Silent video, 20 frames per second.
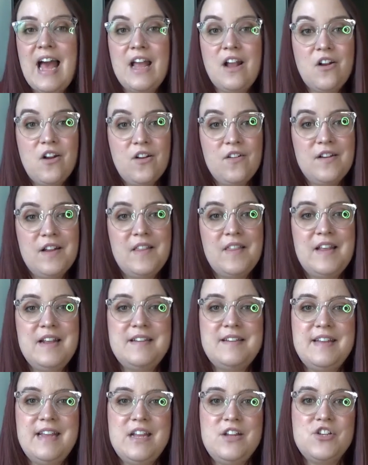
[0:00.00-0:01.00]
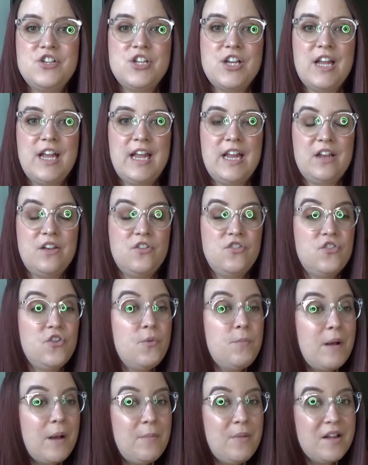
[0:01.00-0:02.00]
I currently teach in
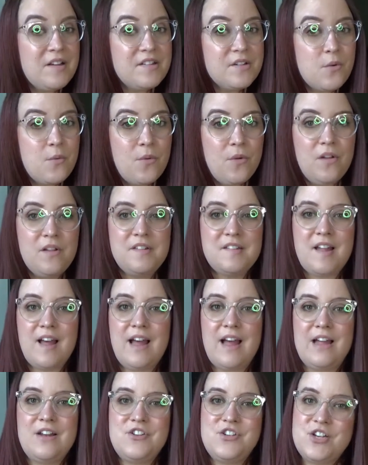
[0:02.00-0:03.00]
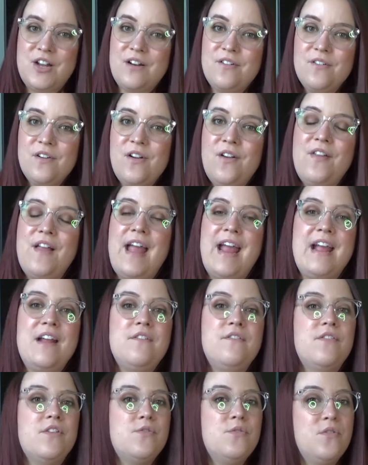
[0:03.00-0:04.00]
two public schools, uh, general
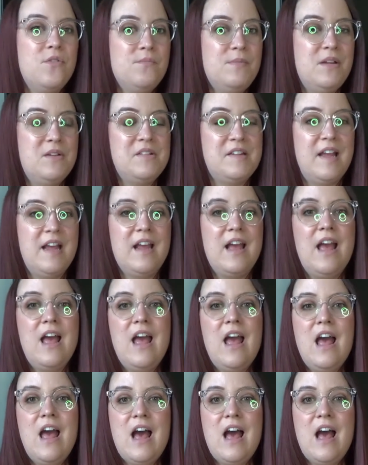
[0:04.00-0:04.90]
and vocal music.